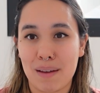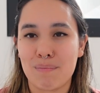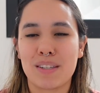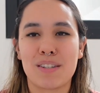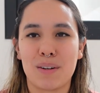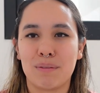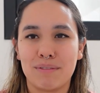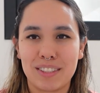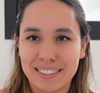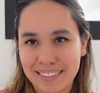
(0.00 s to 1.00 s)
them. So
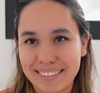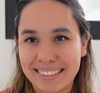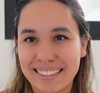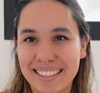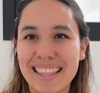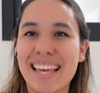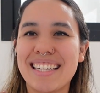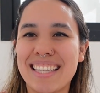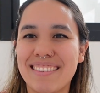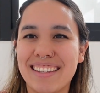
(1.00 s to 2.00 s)
just look at
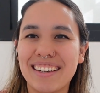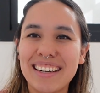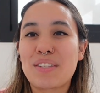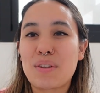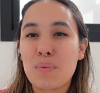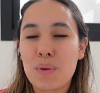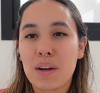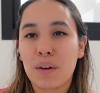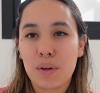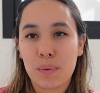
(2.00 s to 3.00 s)
that down there. So we
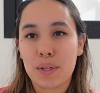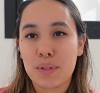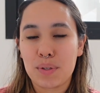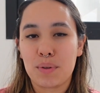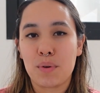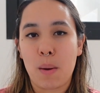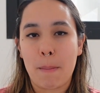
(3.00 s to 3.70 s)
are going to